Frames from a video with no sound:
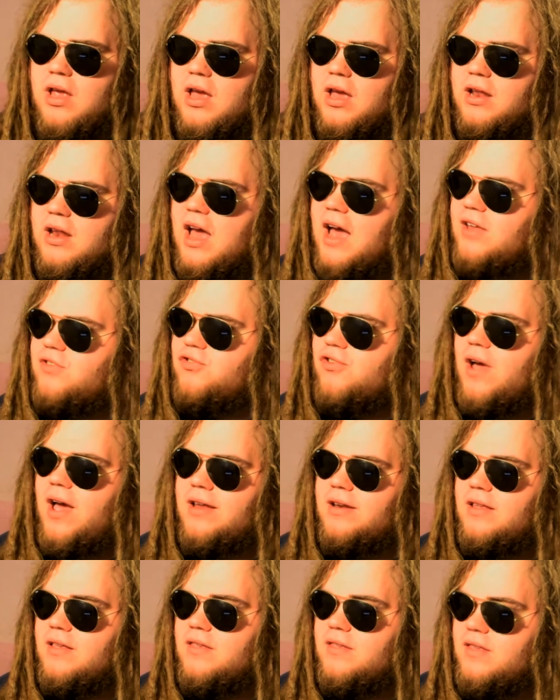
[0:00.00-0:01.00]
and I
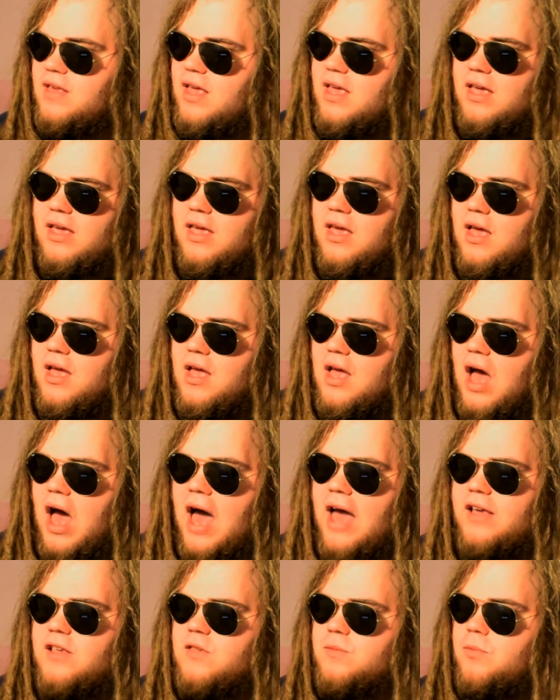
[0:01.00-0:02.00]
tried to sig
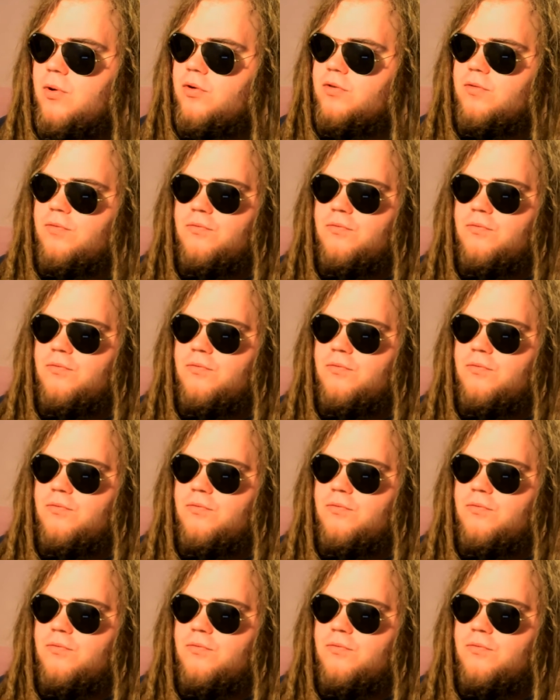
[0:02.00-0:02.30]
I smoked